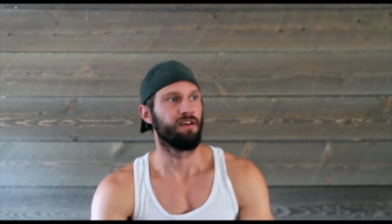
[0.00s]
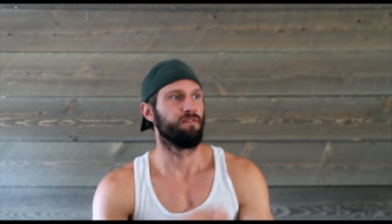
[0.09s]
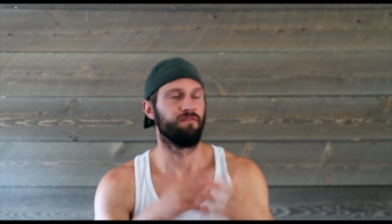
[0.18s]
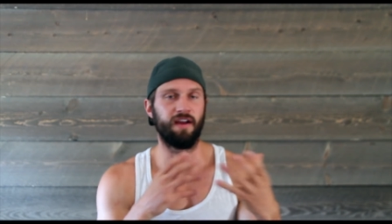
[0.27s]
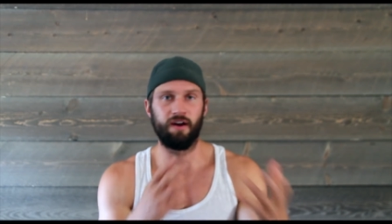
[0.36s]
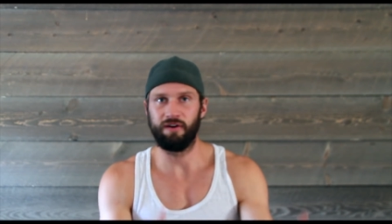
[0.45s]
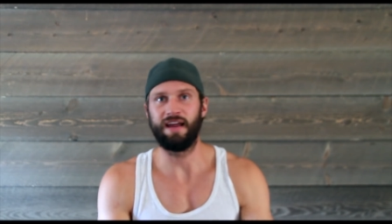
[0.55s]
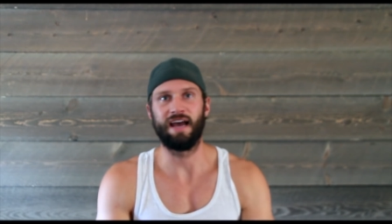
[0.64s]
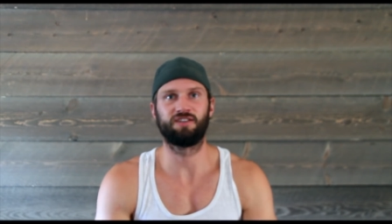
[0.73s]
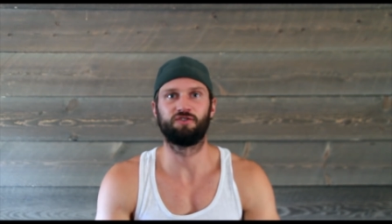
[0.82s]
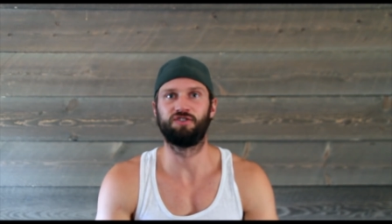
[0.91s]
very
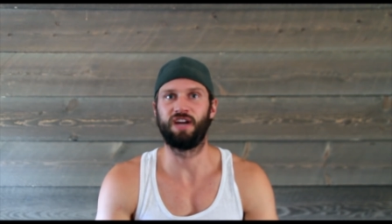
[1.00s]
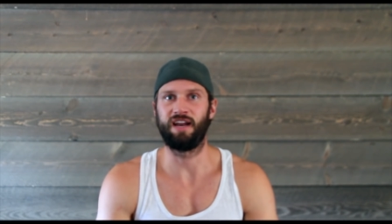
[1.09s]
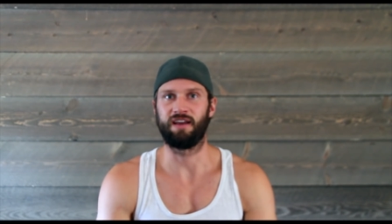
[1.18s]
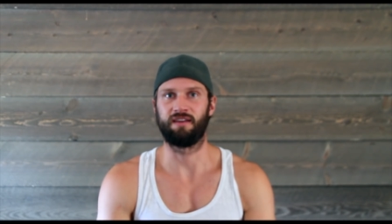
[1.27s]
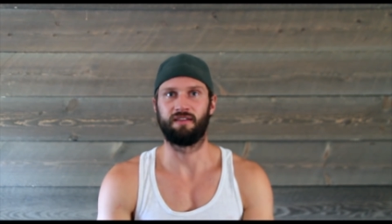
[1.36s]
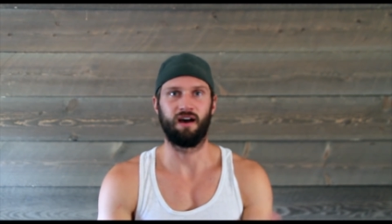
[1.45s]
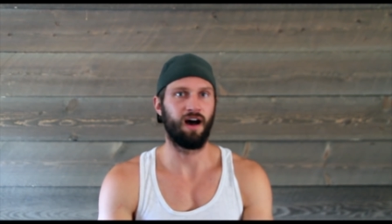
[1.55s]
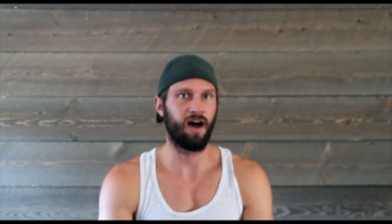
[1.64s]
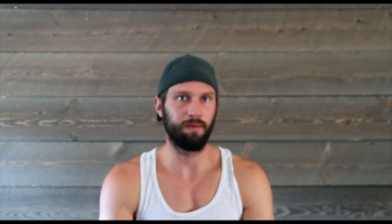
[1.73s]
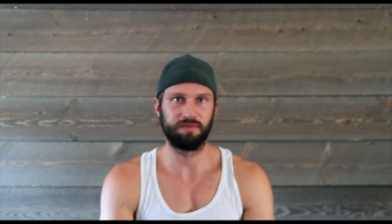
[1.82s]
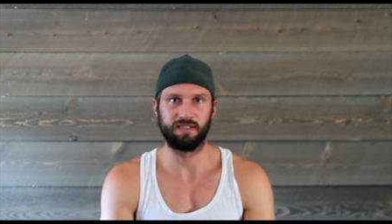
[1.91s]
estrogenic. The
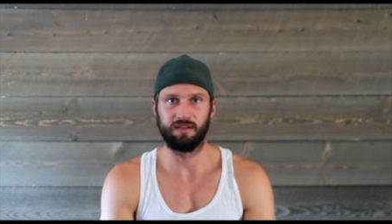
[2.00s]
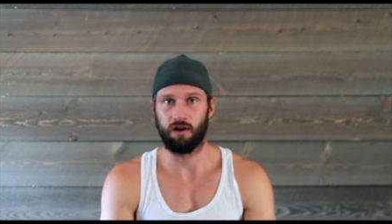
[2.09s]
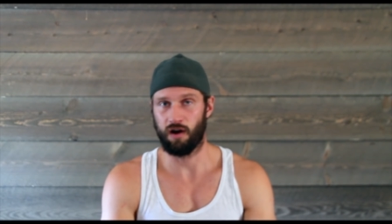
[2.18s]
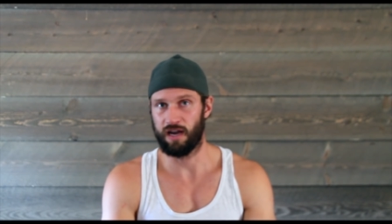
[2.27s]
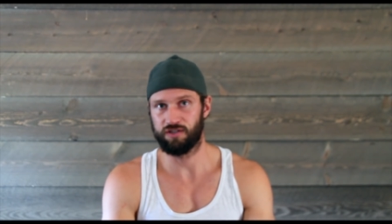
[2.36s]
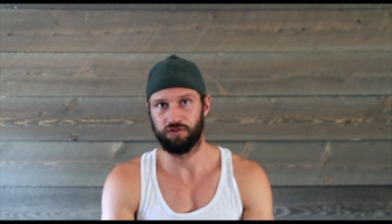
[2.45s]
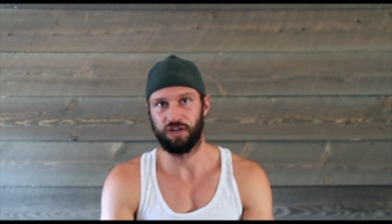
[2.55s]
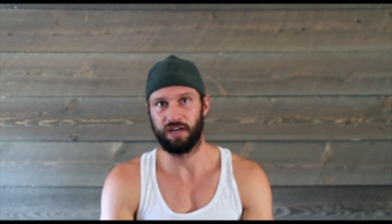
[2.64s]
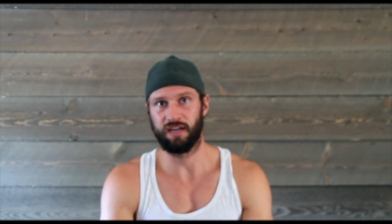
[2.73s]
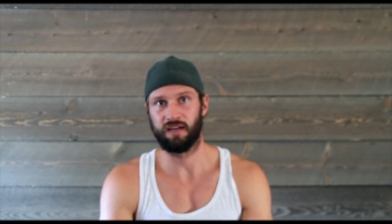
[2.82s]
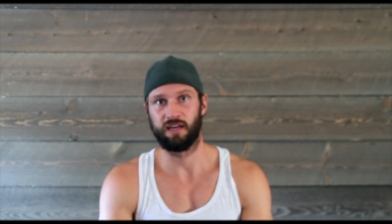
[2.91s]
hops are
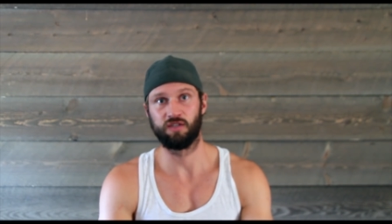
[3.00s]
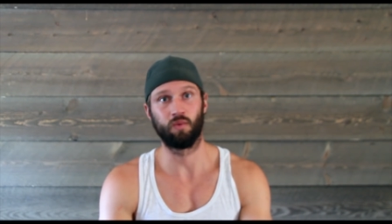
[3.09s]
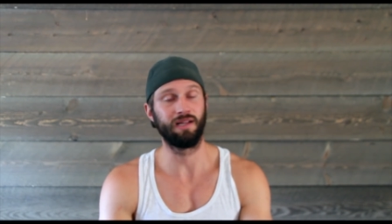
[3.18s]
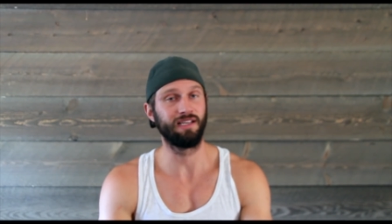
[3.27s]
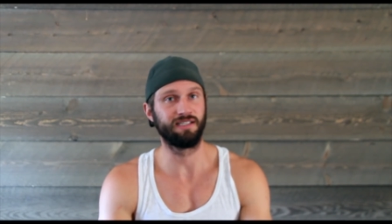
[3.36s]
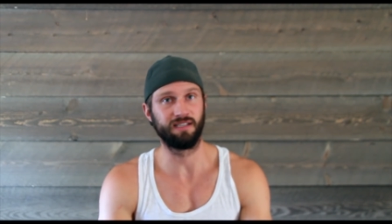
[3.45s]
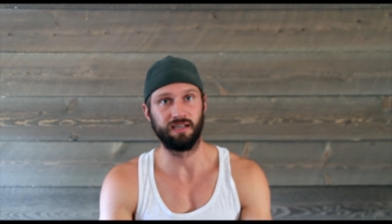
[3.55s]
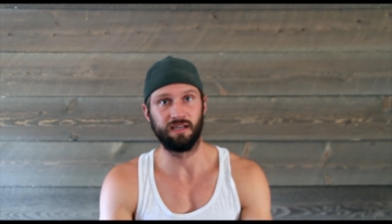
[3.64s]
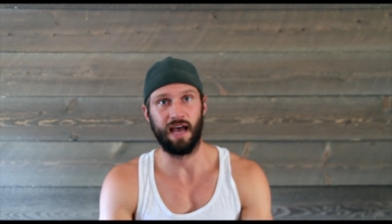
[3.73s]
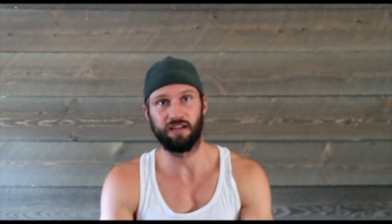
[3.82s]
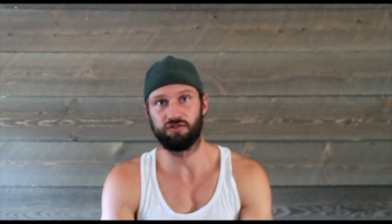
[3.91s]
estrogenic, as well as
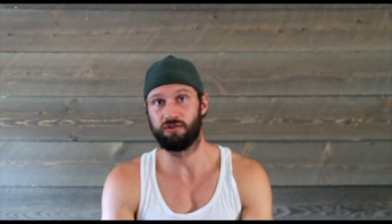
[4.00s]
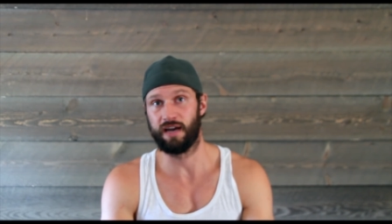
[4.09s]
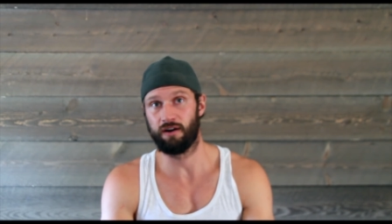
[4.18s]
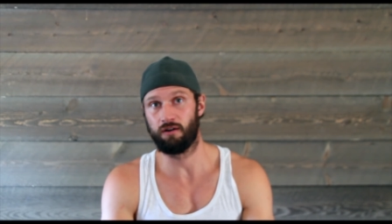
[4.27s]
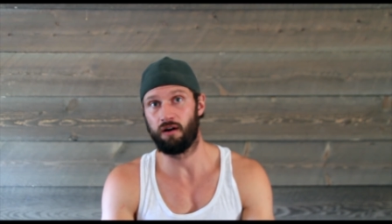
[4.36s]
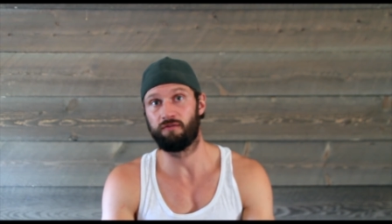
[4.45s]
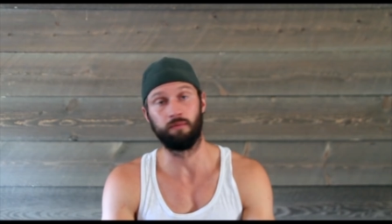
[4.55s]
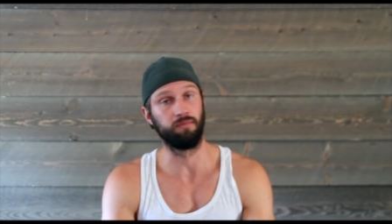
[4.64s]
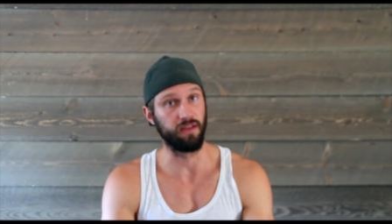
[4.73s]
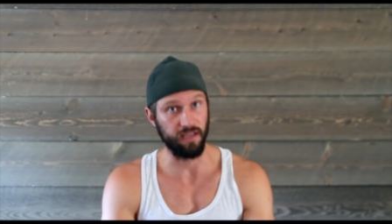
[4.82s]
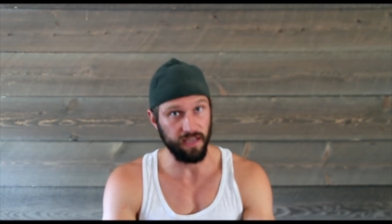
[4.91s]
the estradiol
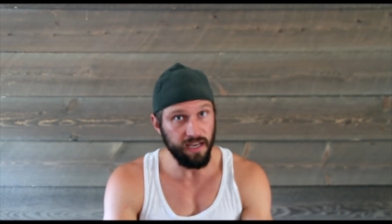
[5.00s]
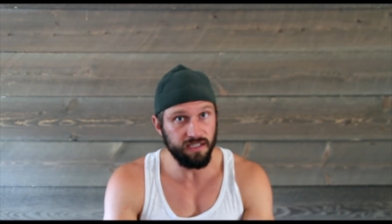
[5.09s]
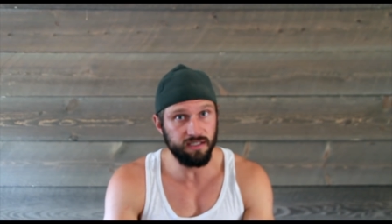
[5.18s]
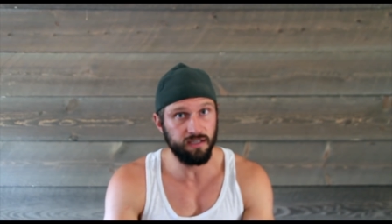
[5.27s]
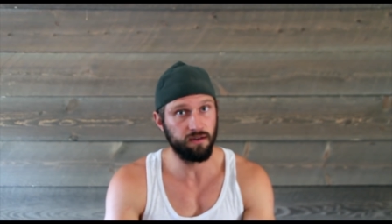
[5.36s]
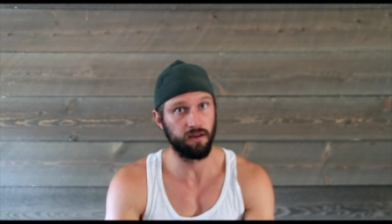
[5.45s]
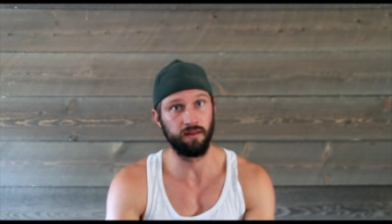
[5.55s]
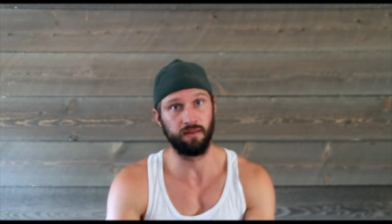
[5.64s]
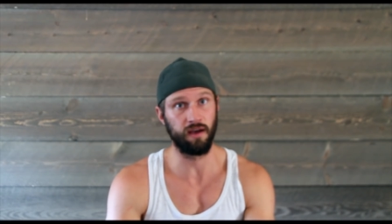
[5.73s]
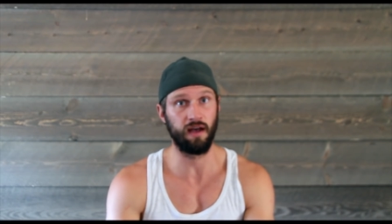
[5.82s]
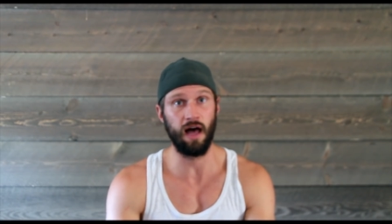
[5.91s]
from the yeast
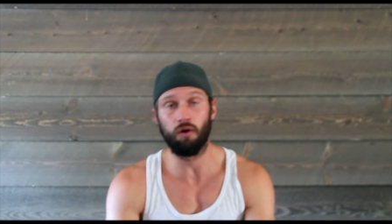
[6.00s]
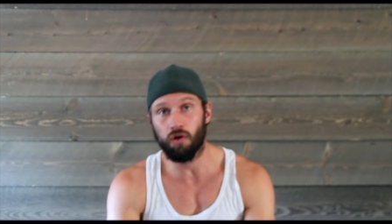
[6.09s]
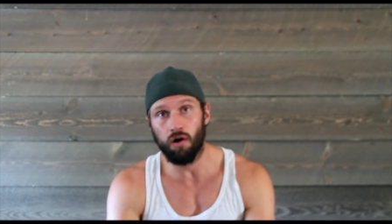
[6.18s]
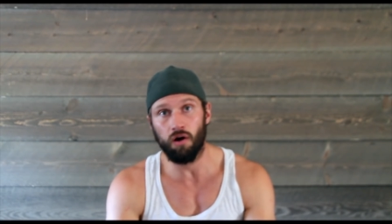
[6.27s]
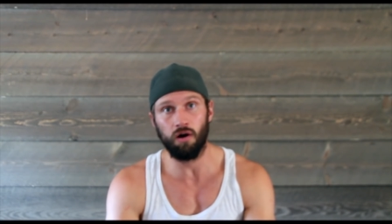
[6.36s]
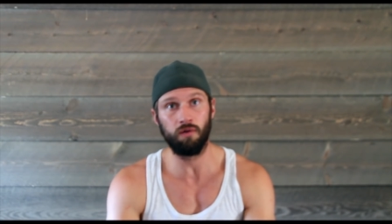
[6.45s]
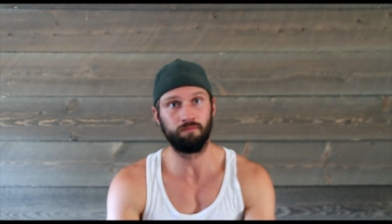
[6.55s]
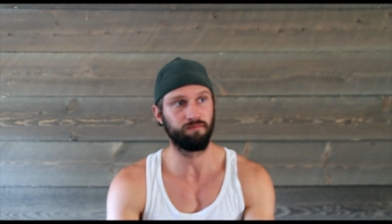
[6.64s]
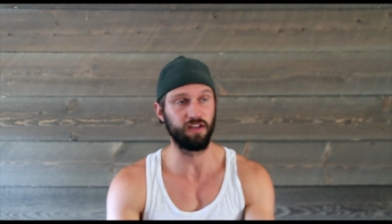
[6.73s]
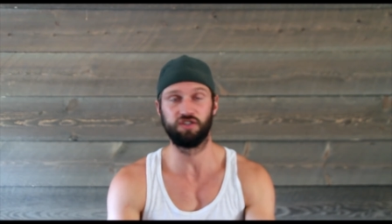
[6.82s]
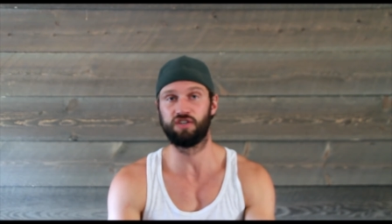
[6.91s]
and the
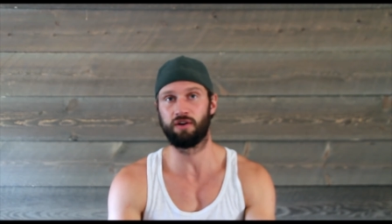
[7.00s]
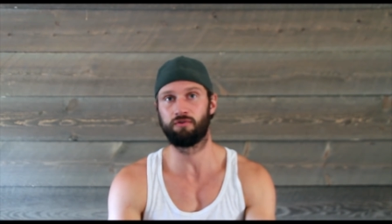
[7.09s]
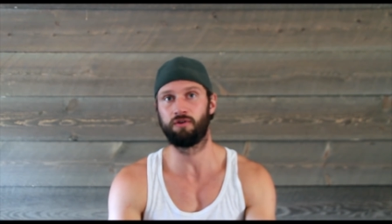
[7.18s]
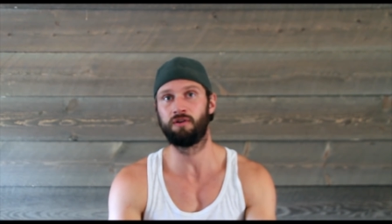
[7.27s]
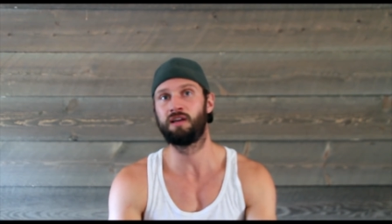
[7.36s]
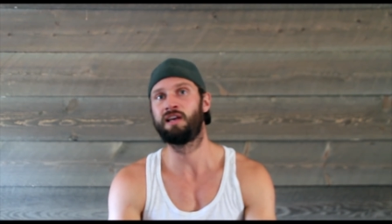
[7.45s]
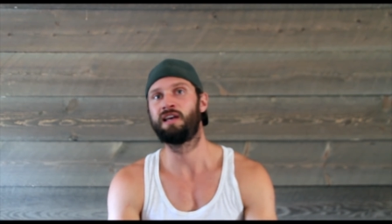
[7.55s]
alcohol in general.